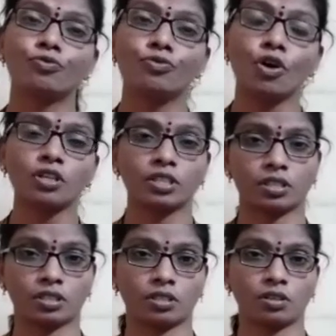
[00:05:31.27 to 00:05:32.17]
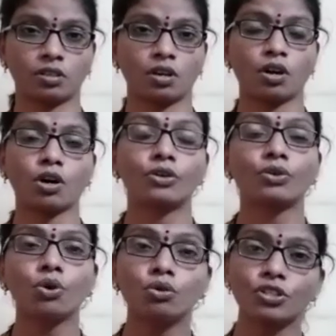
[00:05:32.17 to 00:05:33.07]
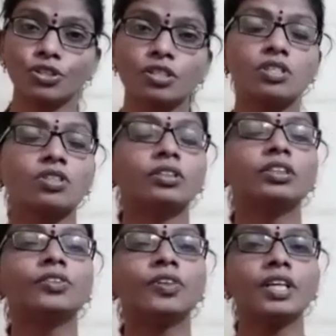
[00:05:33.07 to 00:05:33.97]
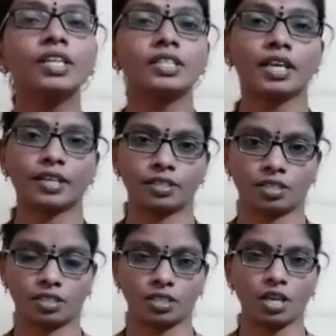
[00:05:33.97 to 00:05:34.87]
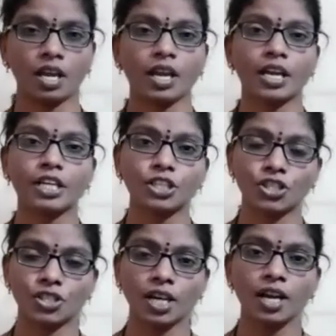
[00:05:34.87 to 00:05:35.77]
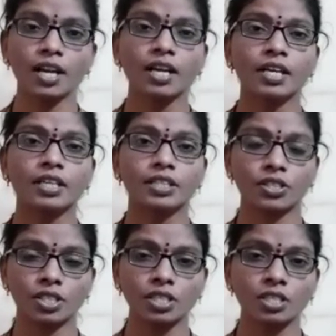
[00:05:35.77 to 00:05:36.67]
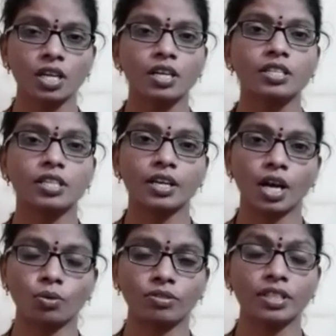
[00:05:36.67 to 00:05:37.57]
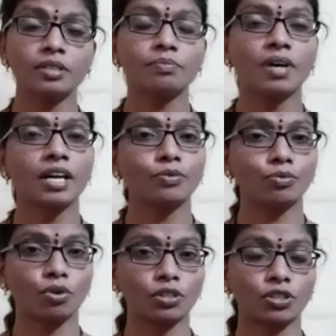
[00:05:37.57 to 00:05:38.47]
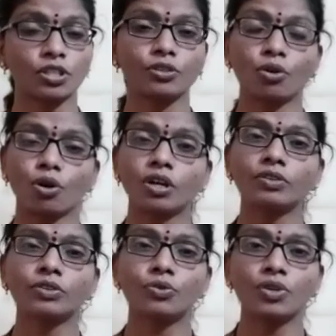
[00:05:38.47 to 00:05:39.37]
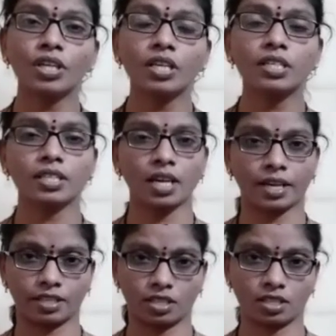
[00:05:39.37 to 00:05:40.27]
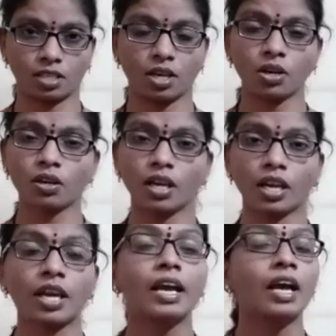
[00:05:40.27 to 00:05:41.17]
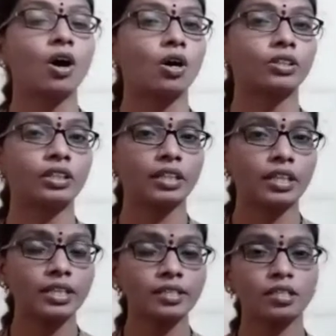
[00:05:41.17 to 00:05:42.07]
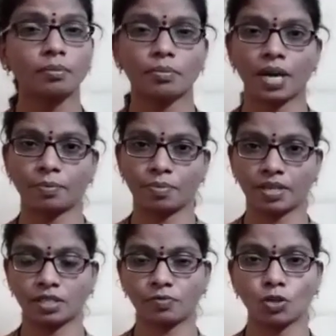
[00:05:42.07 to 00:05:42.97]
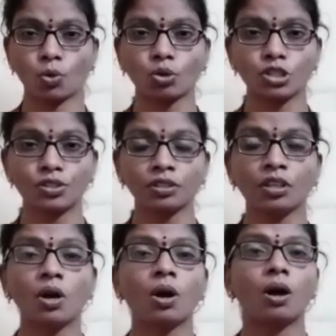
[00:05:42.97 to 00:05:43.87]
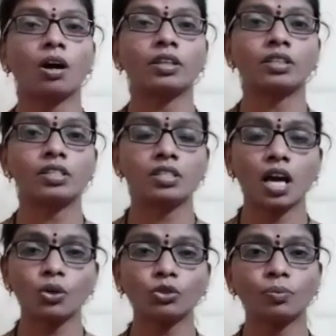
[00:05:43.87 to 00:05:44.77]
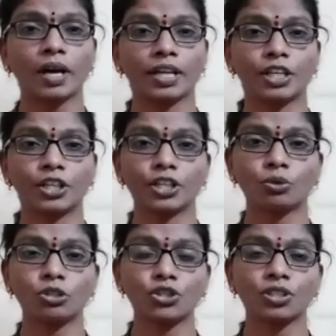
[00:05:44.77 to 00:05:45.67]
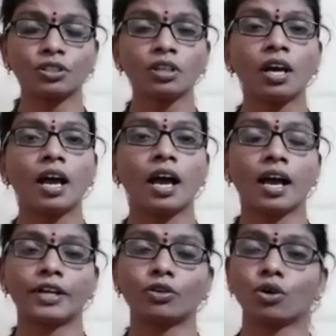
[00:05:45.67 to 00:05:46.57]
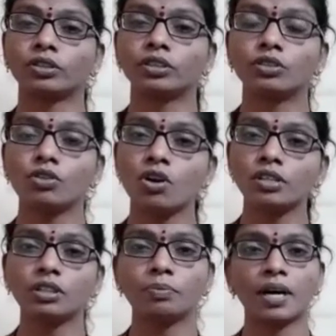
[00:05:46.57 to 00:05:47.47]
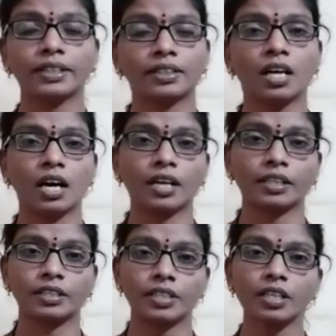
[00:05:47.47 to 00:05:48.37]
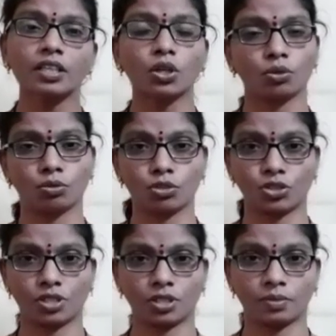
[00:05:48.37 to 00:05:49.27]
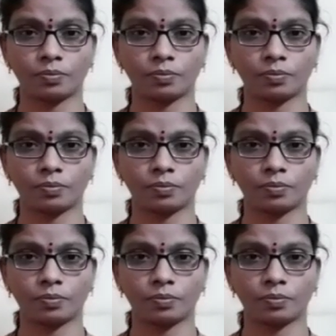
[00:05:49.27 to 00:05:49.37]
water or oceans on three sides. Asia, it is surrounded by water on three sides. Okay, on the east by Pacific Ocean, on the south by Indian Ocean, and on the north by the Arctic Ocean.